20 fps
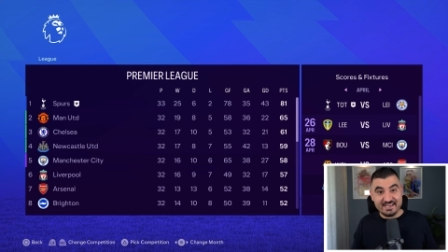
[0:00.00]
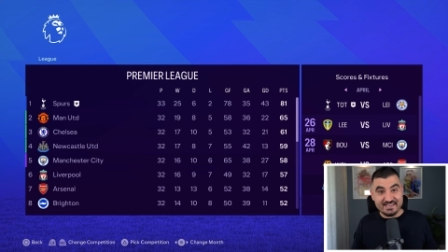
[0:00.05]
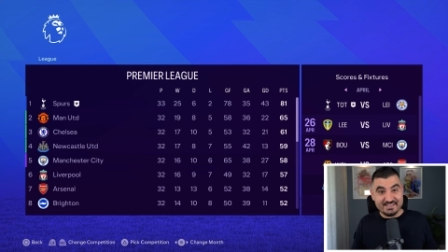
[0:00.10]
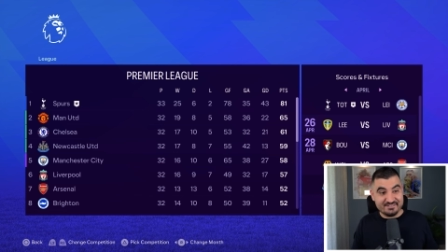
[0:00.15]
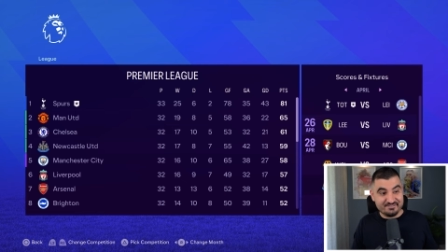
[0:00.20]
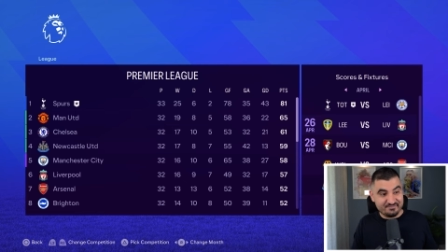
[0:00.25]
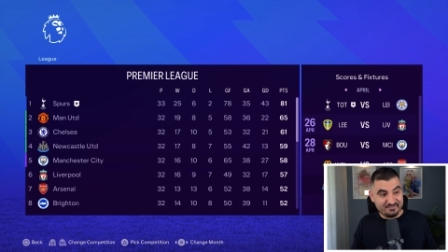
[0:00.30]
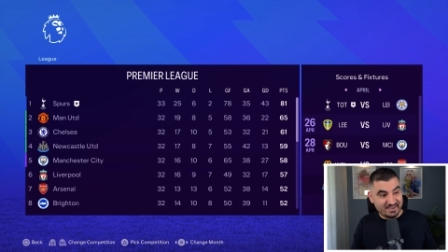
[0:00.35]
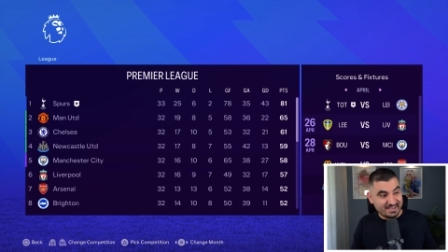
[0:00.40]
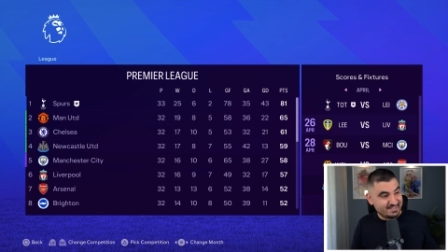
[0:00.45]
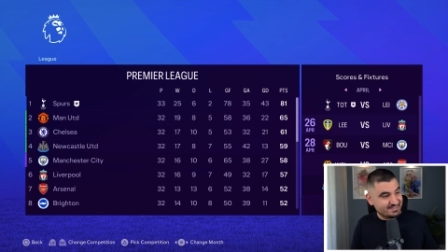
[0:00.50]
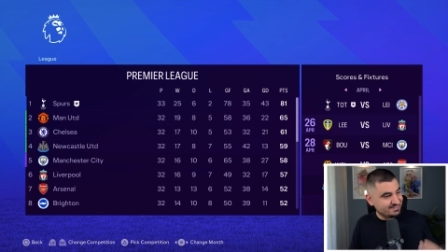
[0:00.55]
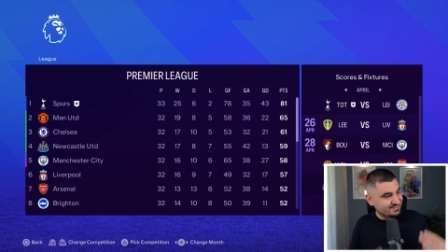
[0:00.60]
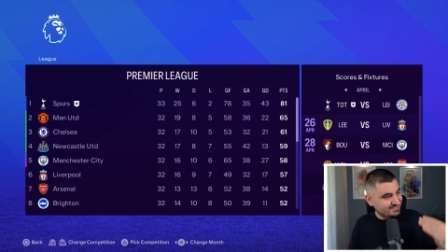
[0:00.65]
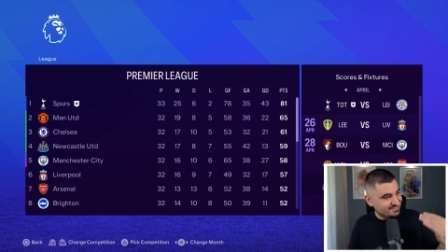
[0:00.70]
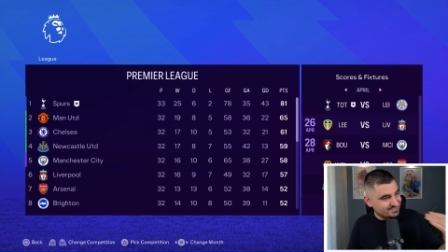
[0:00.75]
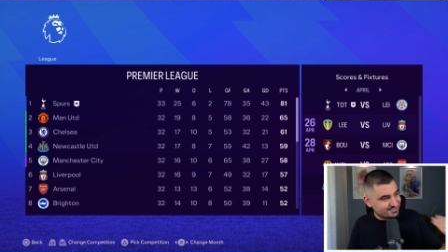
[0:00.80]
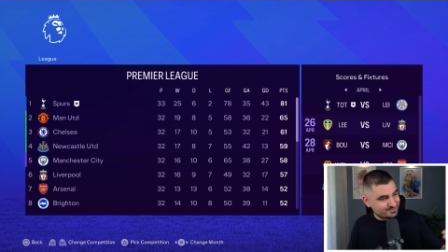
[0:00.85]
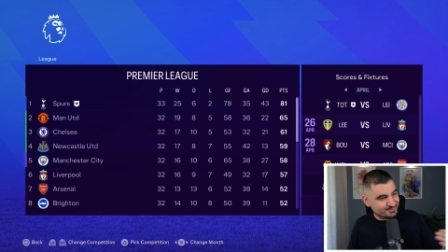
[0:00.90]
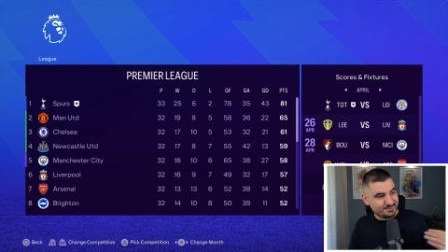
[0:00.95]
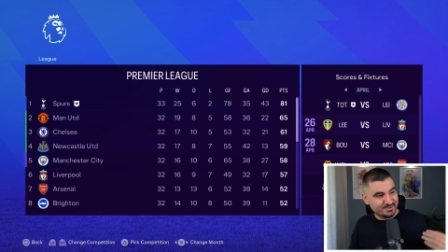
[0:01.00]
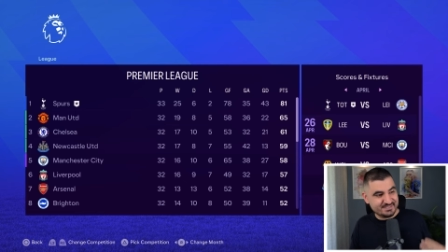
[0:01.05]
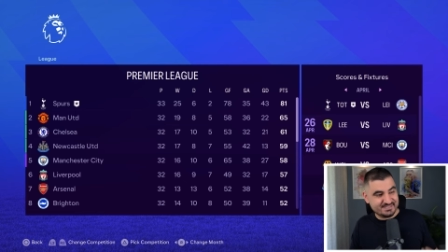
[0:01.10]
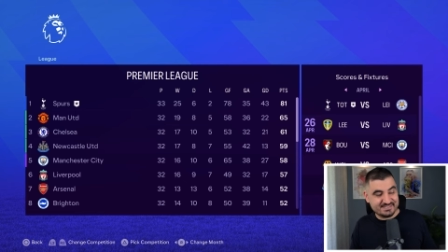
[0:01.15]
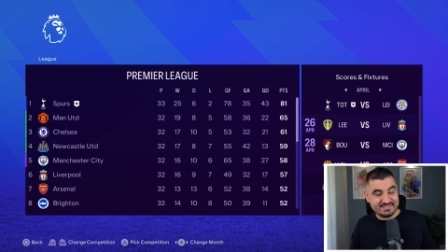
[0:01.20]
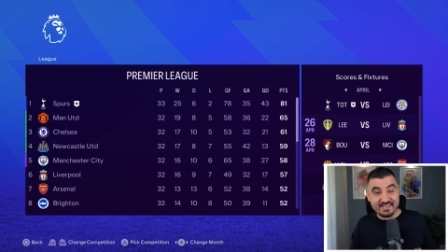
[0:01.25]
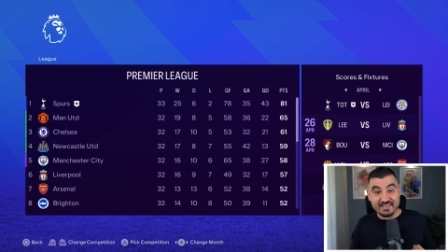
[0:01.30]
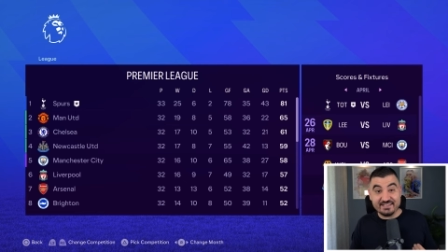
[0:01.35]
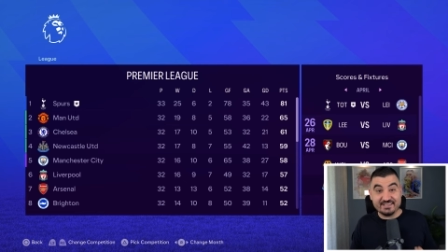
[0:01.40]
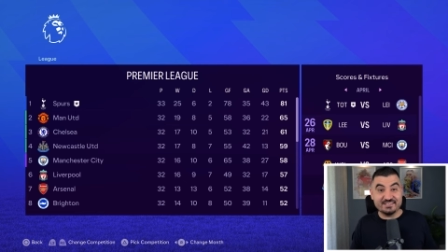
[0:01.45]
advantage to the
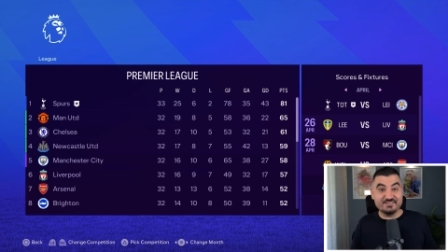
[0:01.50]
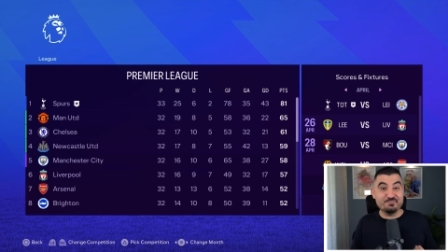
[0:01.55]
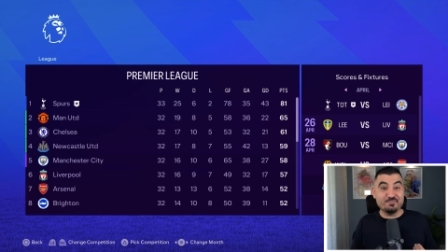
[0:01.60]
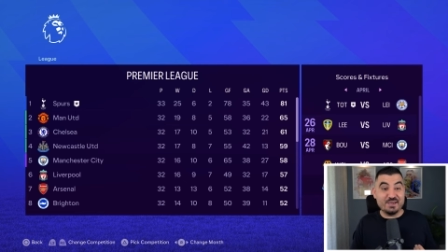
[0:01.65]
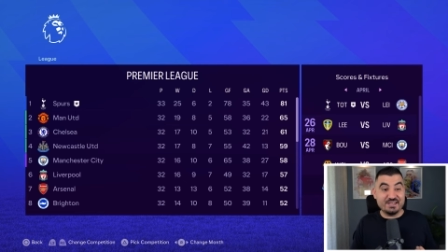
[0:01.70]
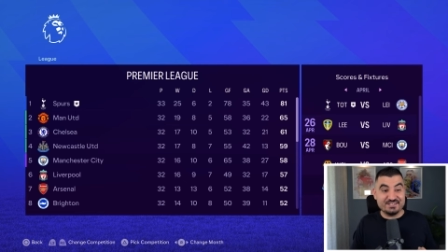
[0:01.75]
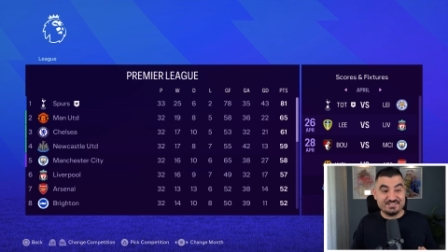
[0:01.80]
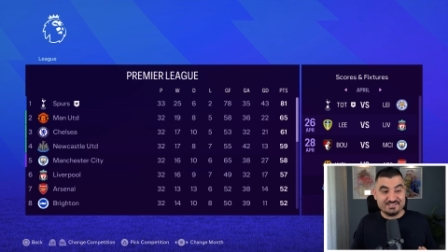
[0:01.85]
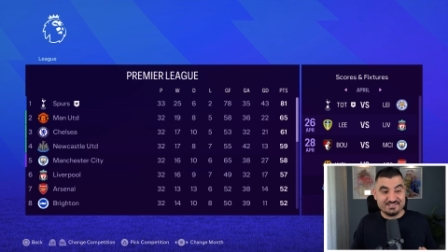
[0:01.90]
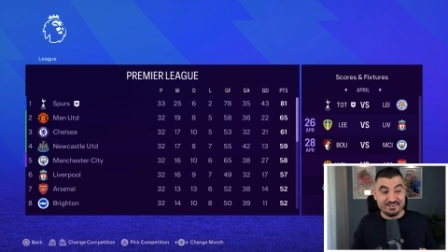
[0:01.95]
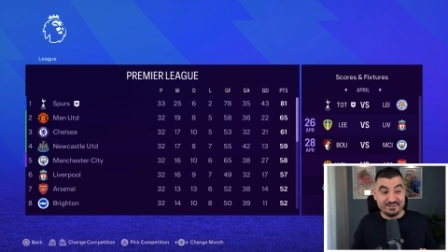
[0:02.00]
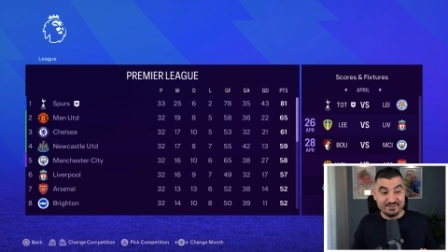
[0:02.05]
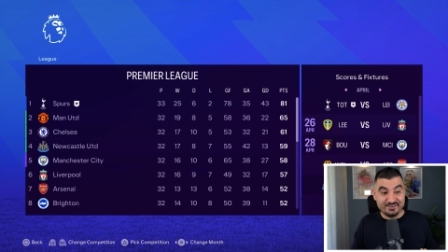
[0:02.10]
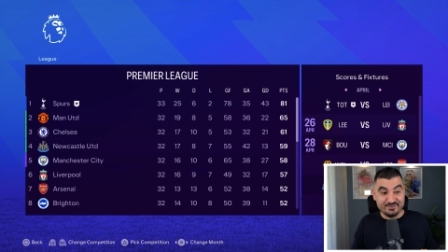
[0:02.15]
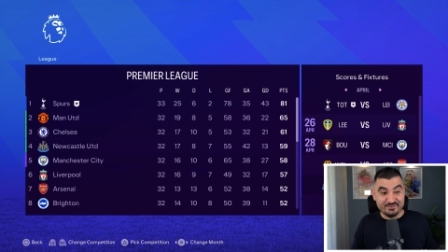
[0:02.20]
second Manchester